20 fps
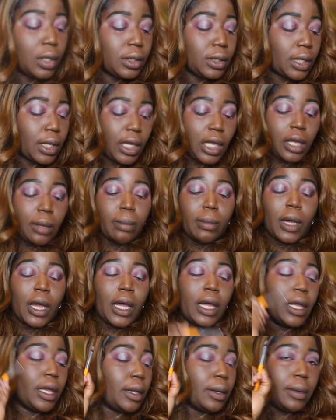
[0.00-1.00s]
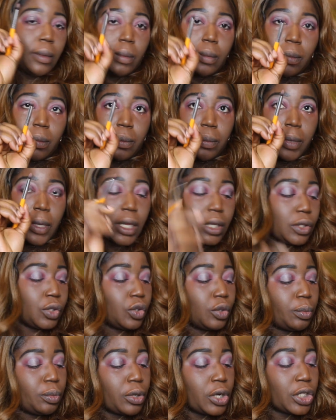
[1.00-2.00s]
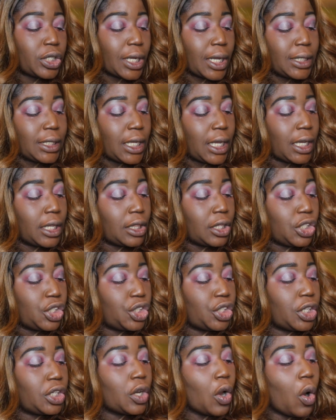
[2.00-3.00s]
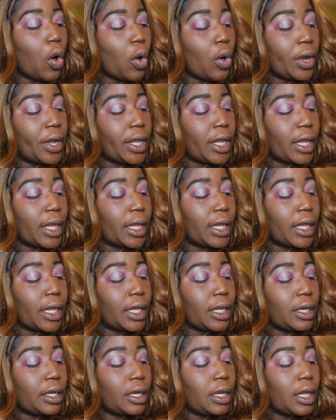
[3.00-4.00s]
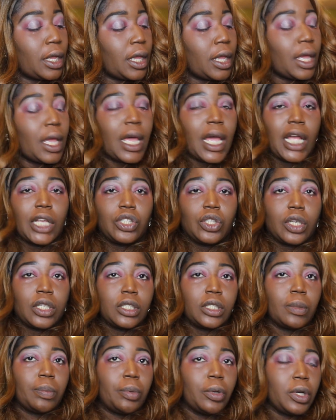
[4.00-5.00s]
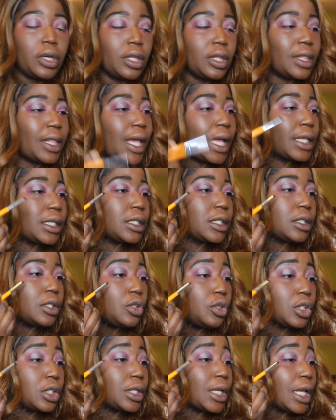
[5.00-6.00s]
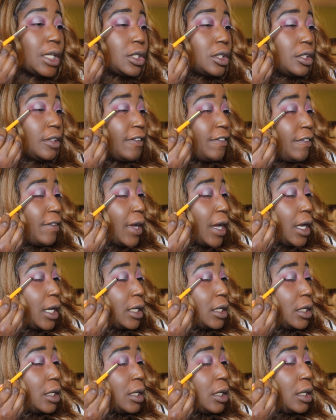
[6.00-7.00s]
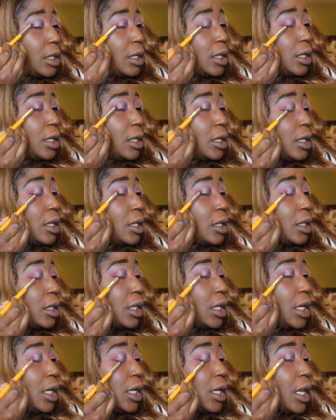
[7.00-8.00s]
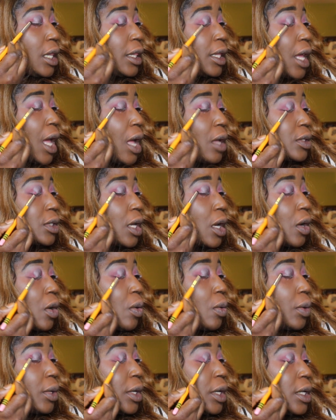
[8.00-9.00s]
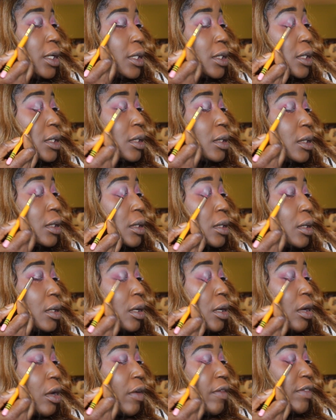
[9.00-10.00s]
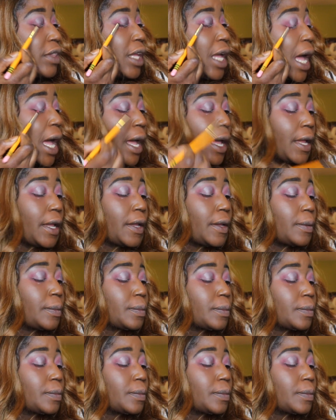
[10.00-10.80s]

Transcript: Taking my pencil brush and taking the shade Oi again, and just putting that, using that to define the outer corners of the eye.